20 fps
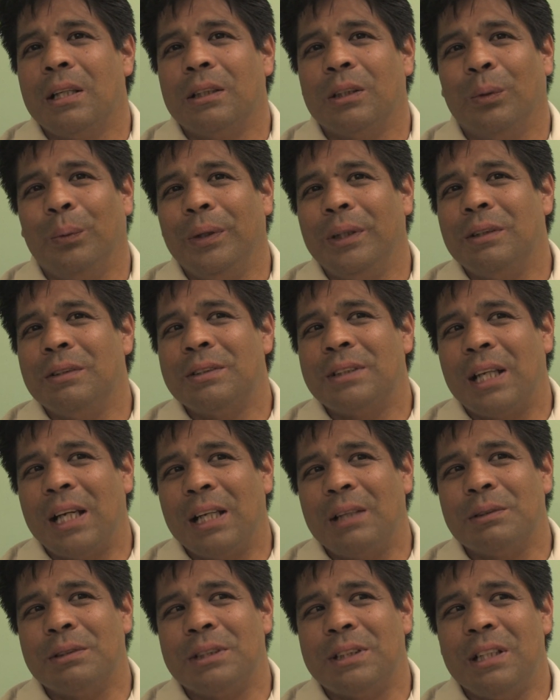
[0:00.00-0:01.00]
The whale's
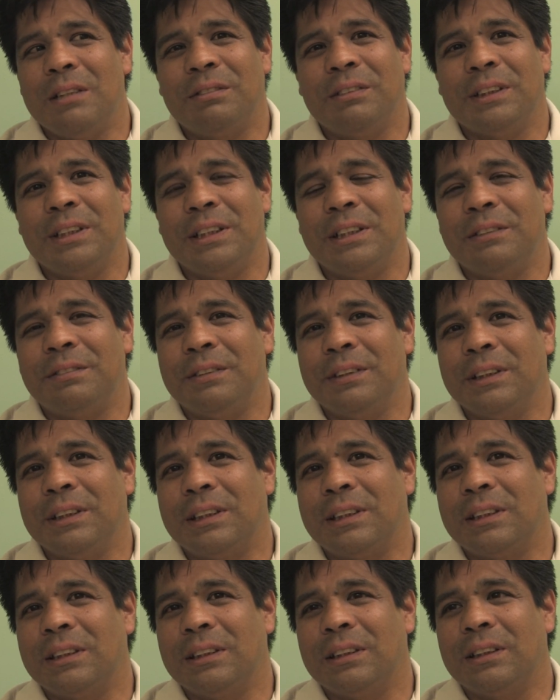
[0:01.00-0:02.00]
eye was definitely
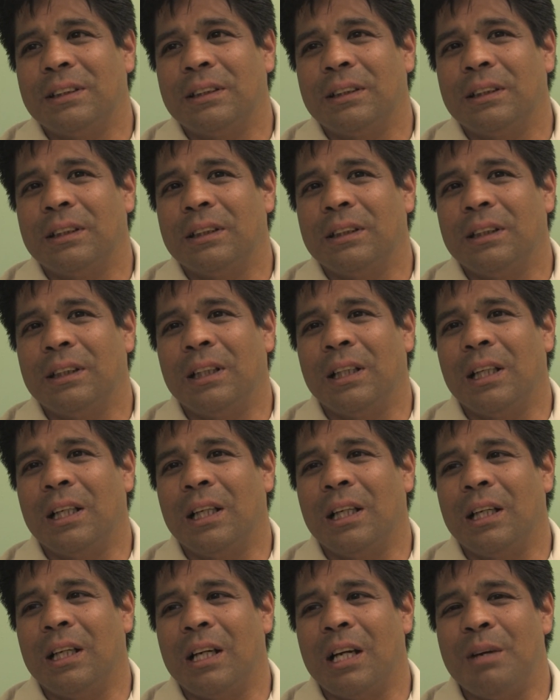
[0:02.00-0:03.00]
different.
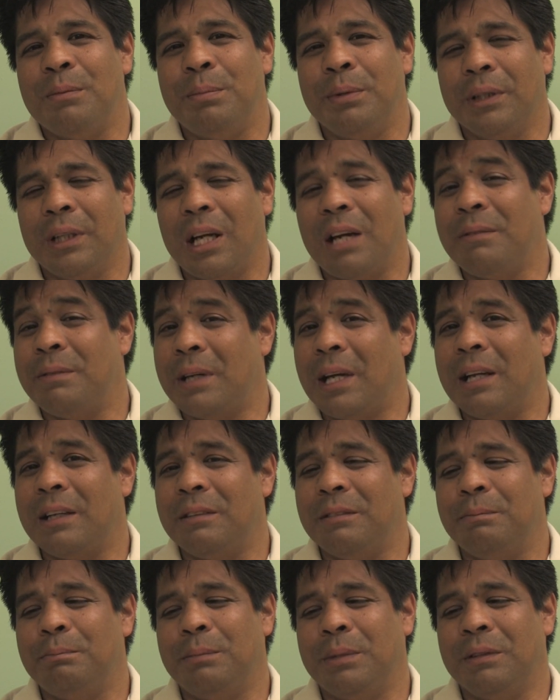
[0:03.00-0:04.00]
I've
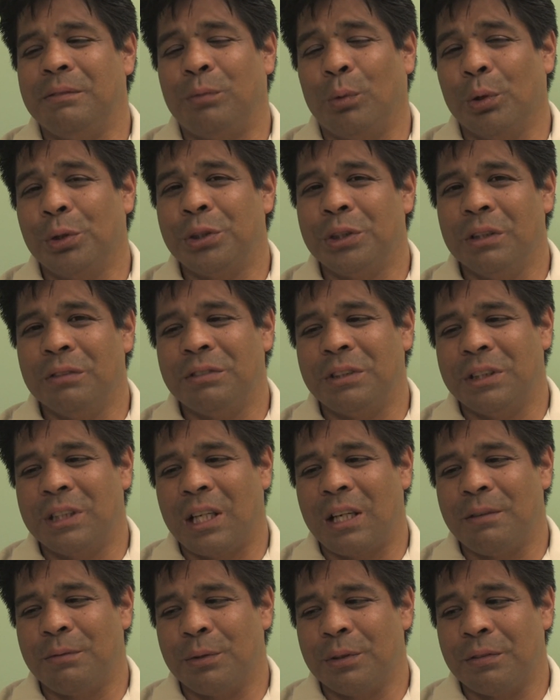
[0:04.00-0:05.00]
been fortunate enough to
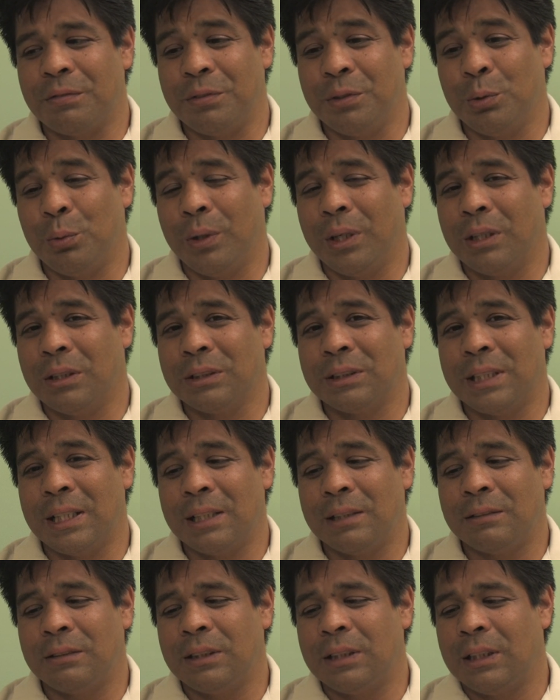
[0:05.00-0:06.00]
dive with a few whales
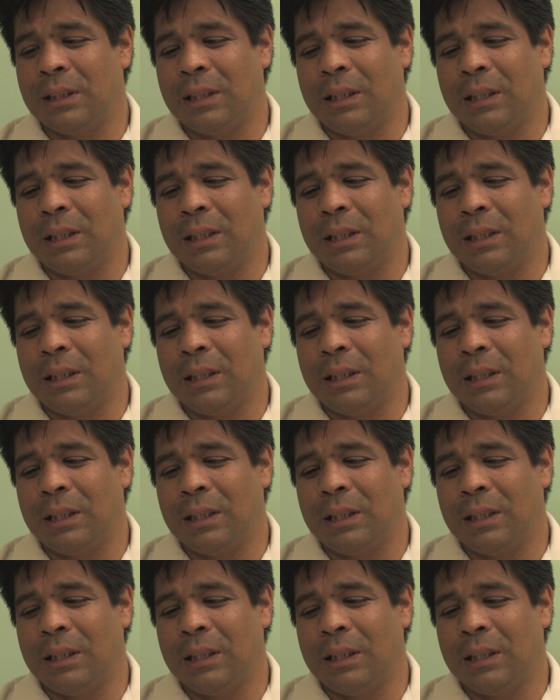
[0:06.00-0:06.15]
now.